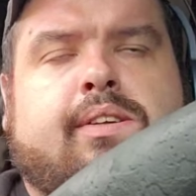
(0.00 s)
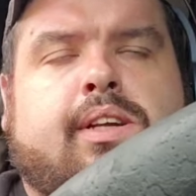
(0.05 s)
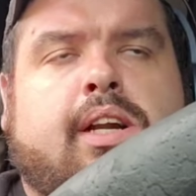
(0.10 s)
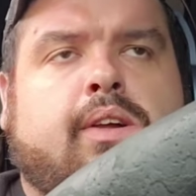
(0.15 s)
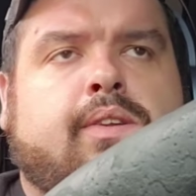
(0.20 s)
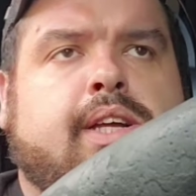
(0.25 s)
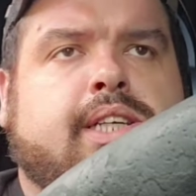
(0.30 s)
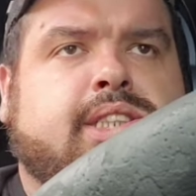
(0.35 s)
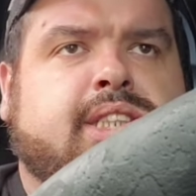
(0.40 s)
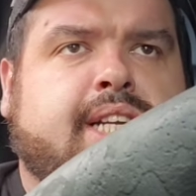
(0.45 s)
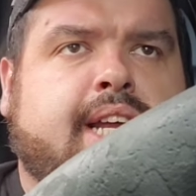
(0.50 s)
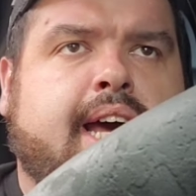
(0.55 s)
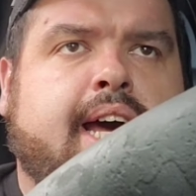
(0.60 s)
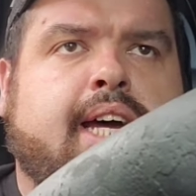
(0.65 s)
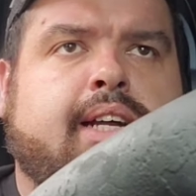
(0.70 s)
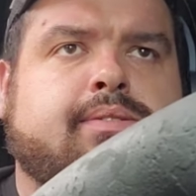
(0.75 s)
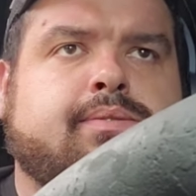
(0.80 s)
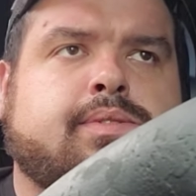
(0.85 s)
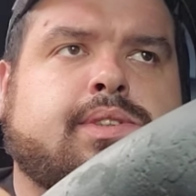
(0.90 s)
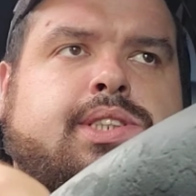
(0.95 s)
you know, this and
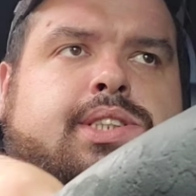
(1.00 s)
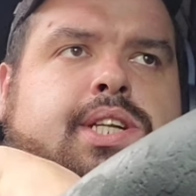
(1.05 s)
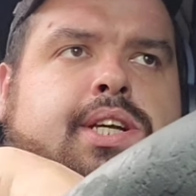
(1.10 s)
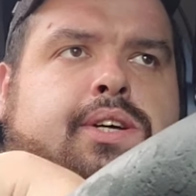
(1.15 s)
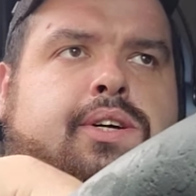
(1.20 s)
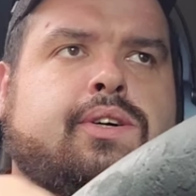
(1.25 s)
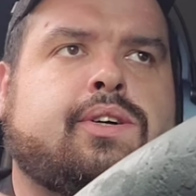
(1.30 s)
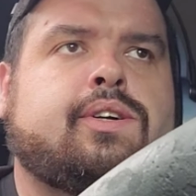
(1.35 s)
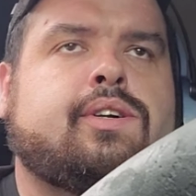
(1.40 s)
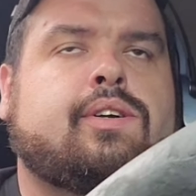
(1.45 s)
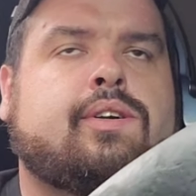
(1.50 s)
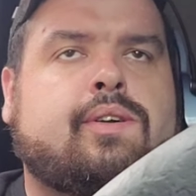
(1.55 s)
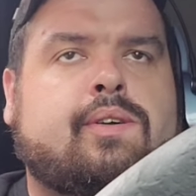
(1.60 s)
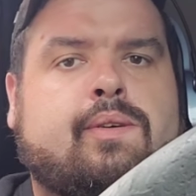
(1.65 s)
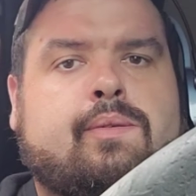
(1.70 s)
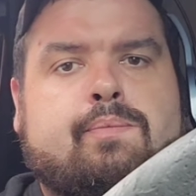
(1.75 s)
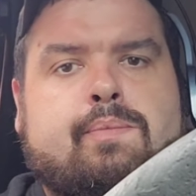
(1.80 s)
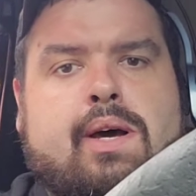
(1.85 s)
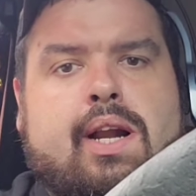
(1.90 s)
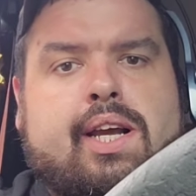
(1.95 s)
that, still
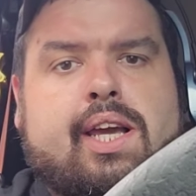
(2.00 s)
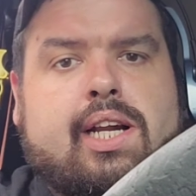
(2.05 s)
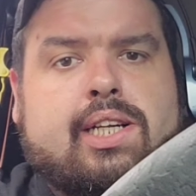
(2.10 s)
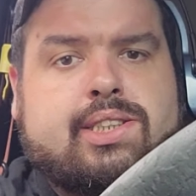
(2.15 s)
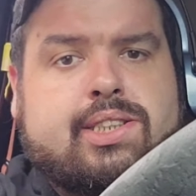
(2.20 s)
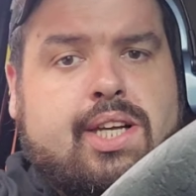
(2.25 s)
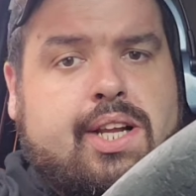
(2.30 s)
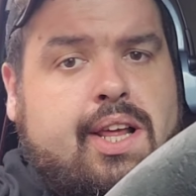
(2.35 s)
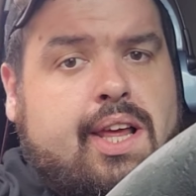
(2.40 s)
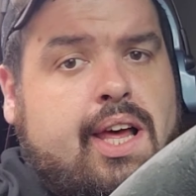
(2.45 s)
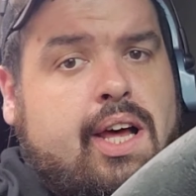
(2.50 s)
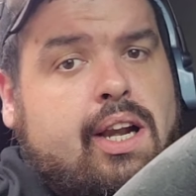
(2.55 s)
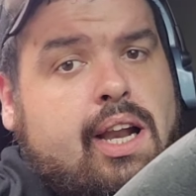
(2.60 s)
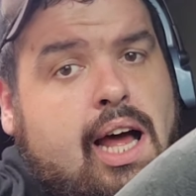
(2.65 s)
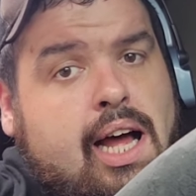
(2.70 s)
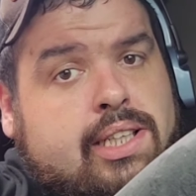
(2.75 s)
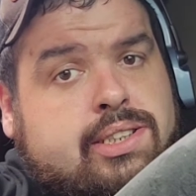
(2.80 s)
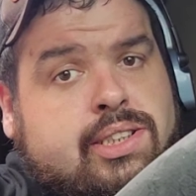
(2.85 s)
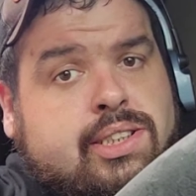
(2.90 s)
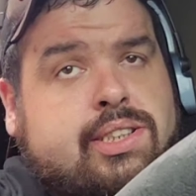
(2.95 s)
got to get a CDL
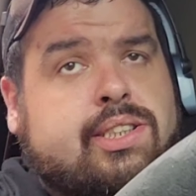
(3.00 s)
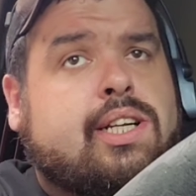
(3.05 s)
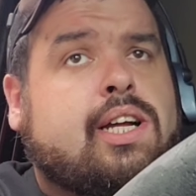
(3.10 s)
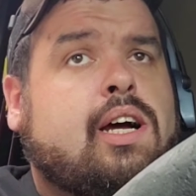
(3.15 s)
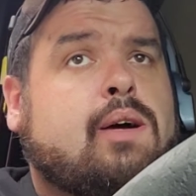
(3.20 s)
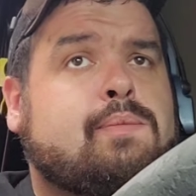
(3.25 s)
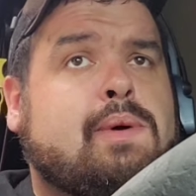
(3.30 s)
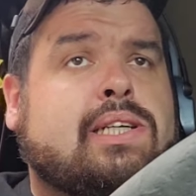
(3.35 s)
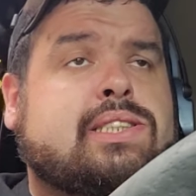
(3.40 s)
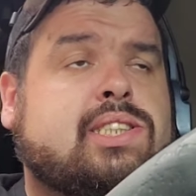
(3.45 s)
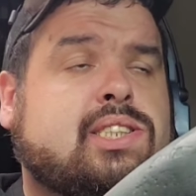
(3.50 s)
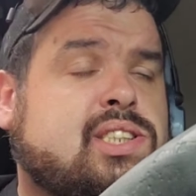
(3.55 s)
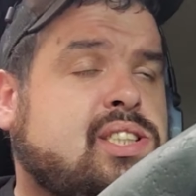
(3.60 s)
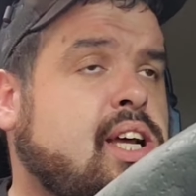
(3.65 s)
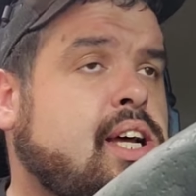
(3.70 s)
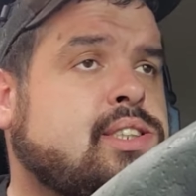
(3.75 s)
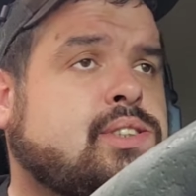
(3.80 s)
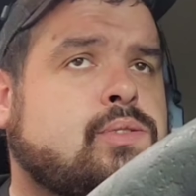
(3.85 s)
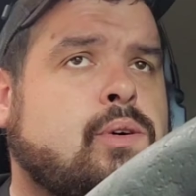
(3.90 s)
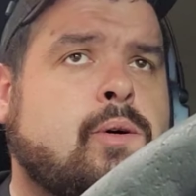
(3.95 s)
license and uh, be
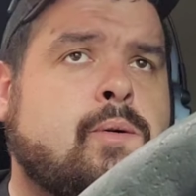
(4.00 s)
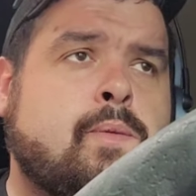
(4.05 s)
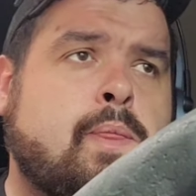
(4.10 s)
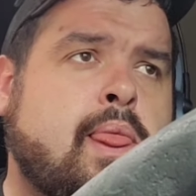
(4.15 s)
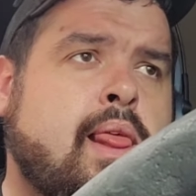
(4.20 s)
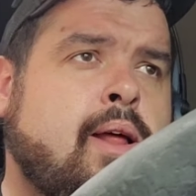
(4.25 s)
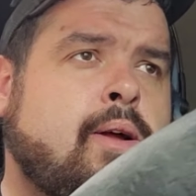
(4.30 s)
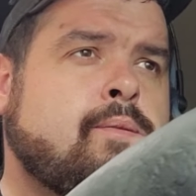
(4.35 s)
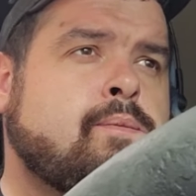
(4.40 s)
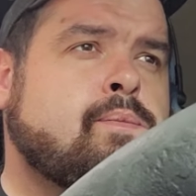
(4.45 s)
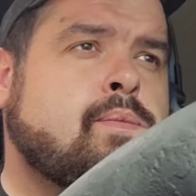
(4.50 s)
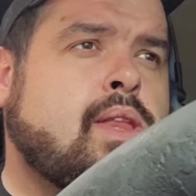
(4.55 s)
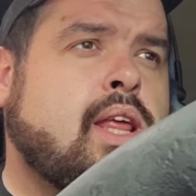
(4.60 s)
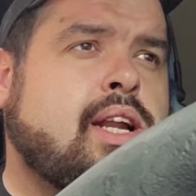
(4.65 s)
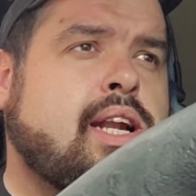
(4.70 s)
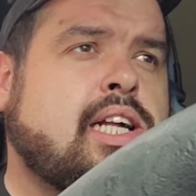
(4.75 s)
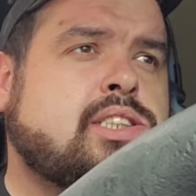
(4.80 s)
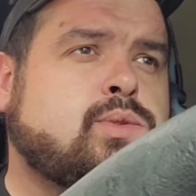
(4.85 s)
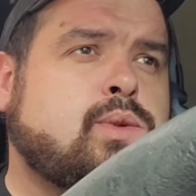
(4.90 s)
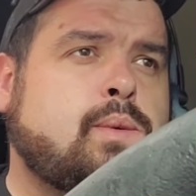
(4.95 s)
successful.
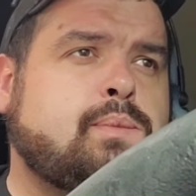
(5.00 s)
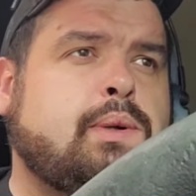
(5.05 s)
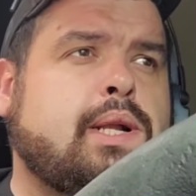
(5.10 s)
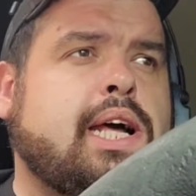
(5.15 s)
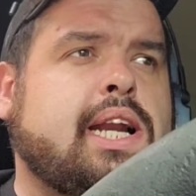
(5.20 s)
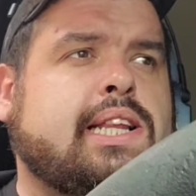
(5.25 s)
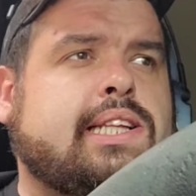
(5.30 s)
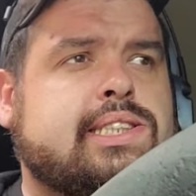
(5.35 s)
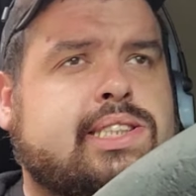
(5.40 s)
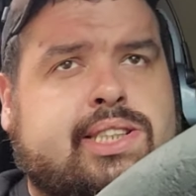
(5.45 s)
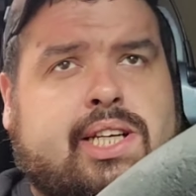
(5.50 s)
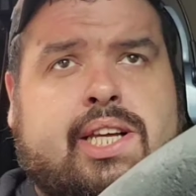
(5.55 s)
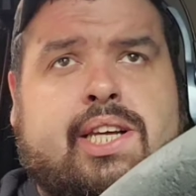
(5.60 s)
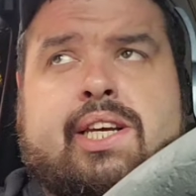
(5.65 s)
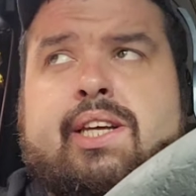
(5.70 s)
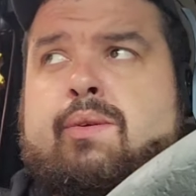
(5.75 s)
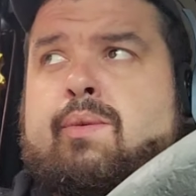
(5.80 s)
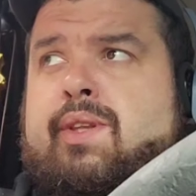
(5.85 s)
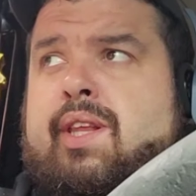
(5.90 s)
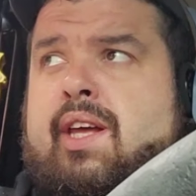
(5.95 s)
And that's what planted the
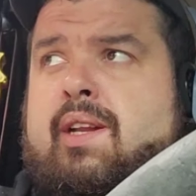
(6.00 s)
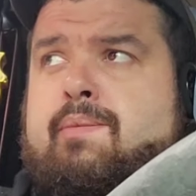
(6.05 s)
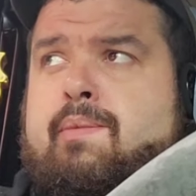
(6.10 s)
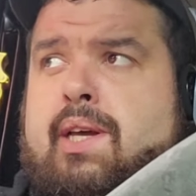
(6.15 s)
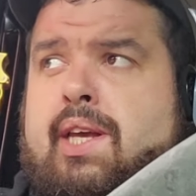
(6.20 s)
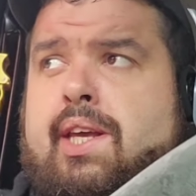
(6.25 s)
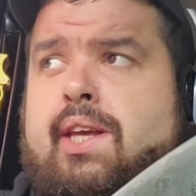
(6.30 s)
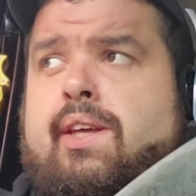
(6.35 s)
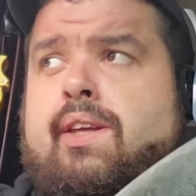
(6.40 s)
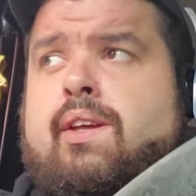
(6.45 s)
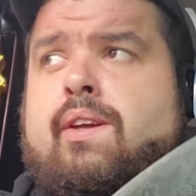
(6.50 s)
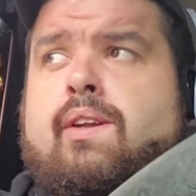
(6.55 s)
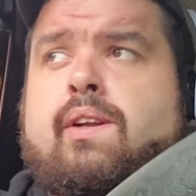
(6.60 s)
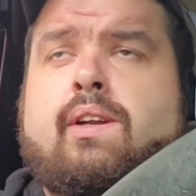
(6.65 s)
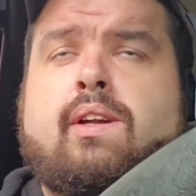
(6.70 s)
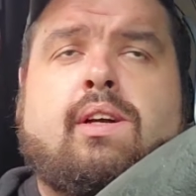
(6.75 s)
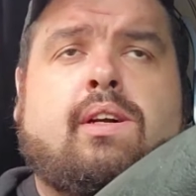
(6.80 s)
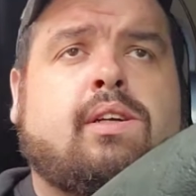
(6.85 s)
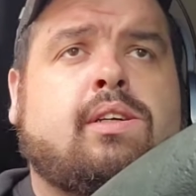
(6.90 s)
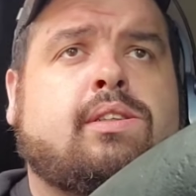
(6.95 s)
seed within me
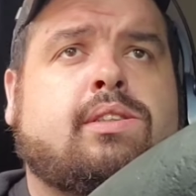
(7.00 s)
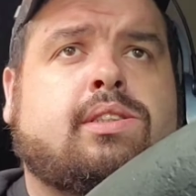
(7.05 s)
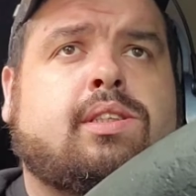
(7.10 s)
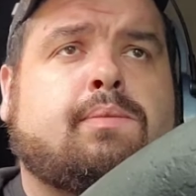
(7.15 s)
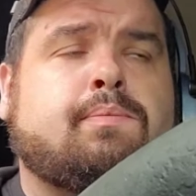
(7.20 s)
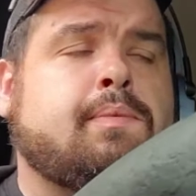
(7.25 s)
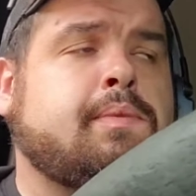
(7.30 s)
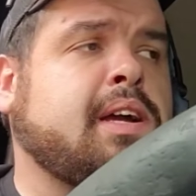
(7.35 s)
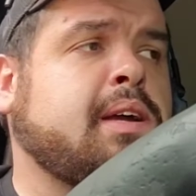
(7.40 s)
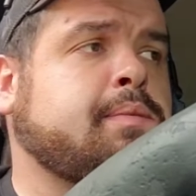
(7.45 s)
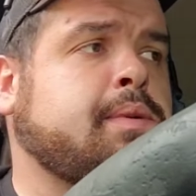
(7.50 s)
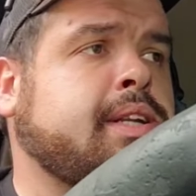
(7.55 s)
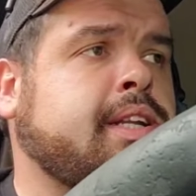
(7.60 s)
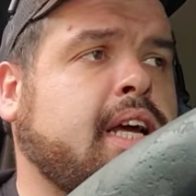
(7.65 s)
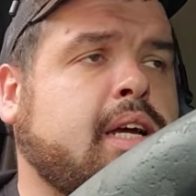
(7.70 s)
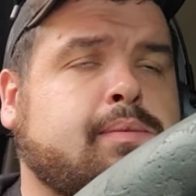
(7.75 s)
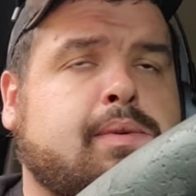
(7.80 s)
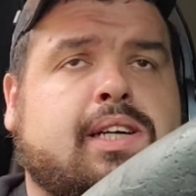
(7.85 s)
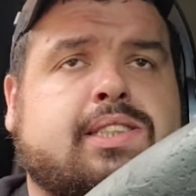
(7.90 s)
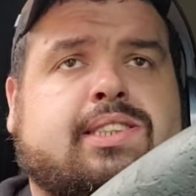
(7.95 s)
to make me
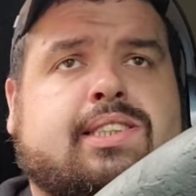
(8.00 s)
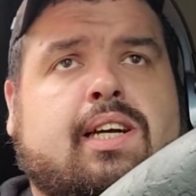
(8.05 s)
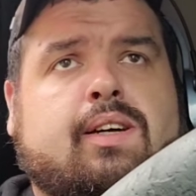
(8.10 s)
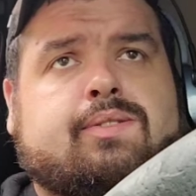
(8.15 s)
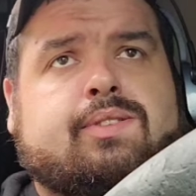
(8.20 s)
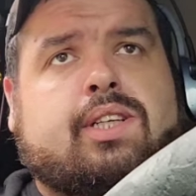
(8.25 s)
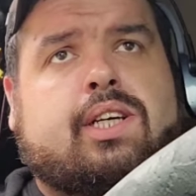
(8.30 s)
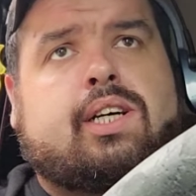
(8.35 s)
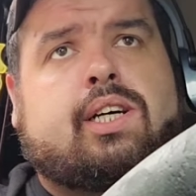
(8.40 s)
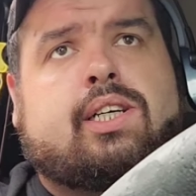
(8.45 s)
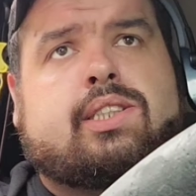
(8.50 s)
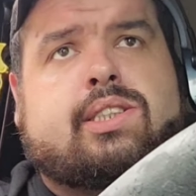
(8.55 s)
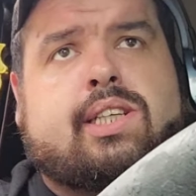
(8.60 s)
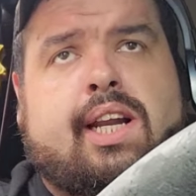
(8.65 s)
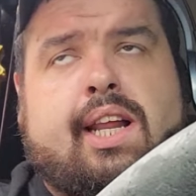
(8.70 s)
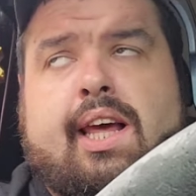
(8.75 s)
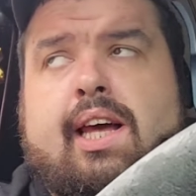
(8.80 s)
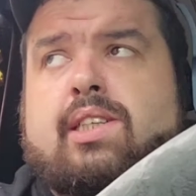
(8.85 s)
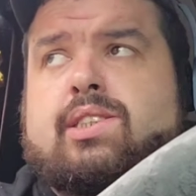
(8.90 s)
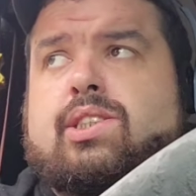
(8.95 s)
take myself to uh,
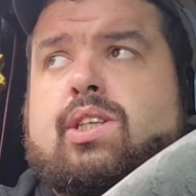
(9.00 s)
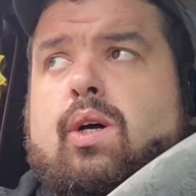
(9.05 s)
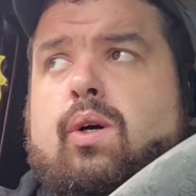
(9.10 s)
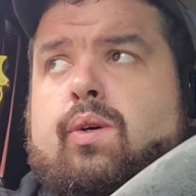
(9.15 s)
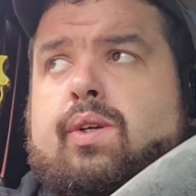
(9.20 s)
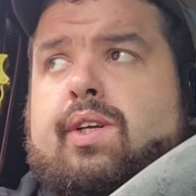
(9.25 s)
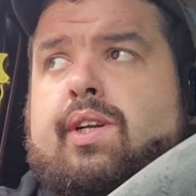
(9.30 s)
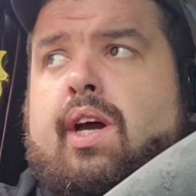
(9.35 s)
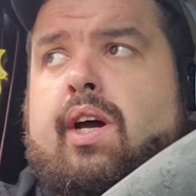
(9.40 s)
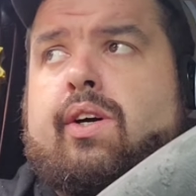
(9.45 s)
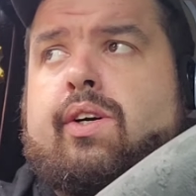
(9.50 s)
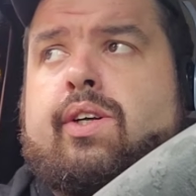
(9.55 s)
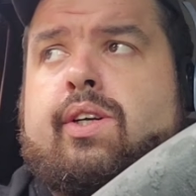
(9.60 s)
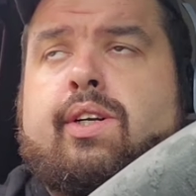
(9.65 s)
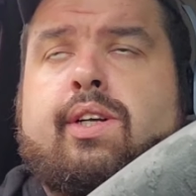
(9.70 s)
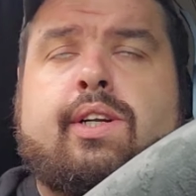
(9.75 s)
CDL school, you know.